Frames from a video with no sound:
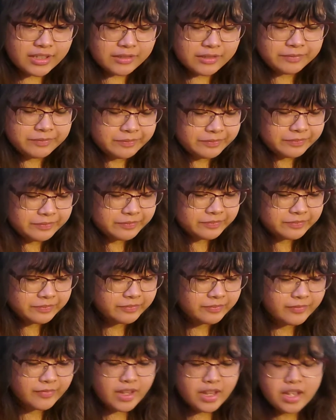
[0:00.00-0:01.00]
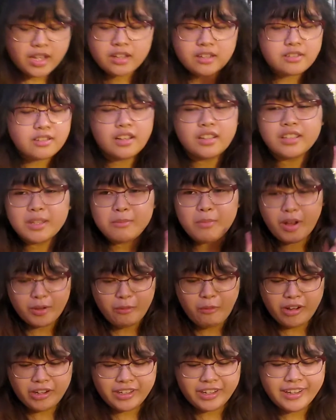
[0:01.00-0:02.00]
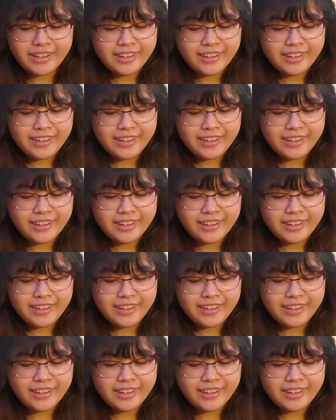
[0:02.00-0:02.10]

Because I only bought one,